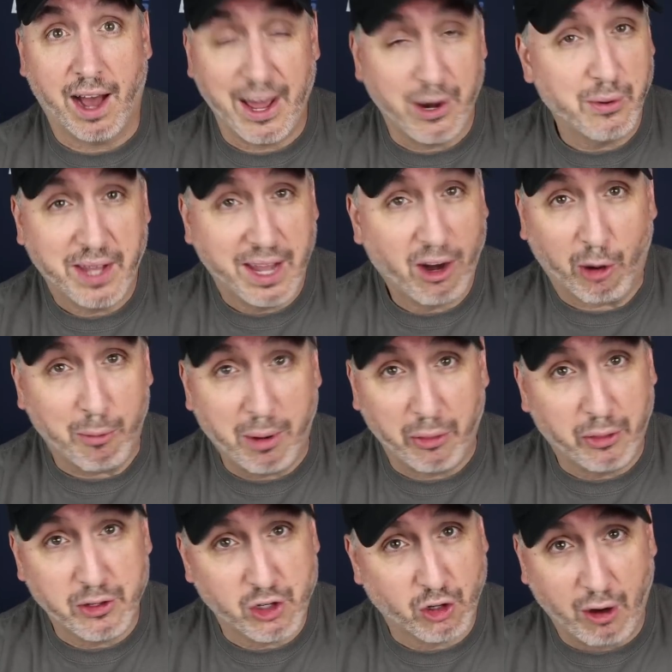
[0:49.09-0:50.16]
I don't care
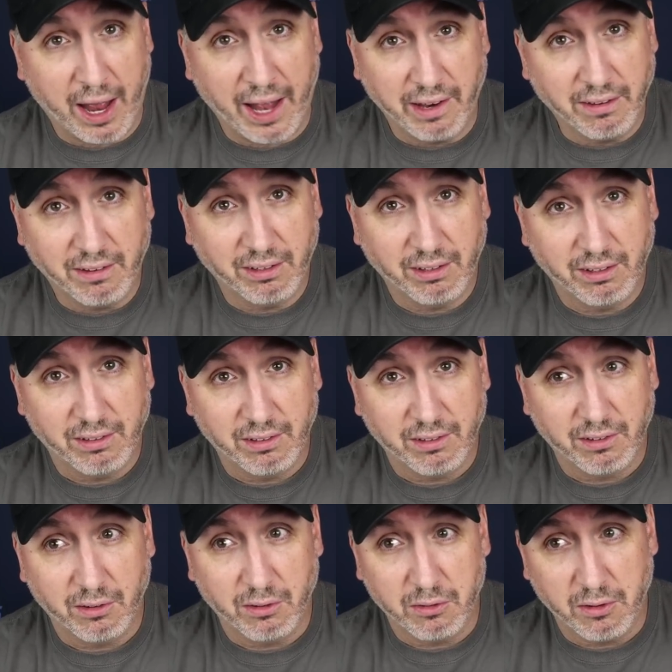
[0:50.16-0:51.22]
about the trend,
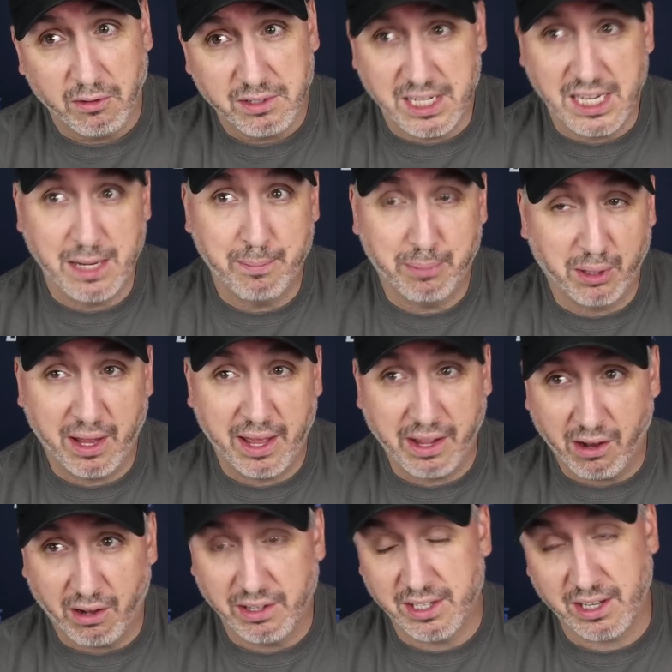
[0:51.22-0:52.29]
team
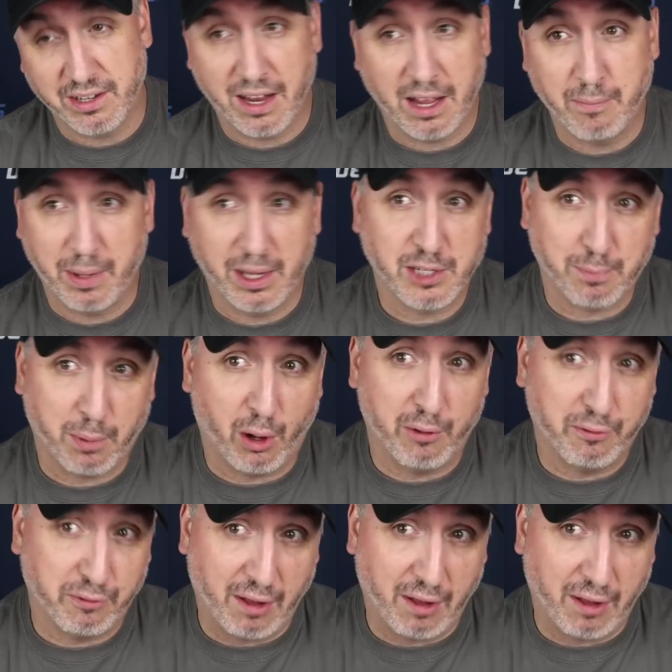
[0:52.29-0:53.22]
playing on Sunday Night Baseball,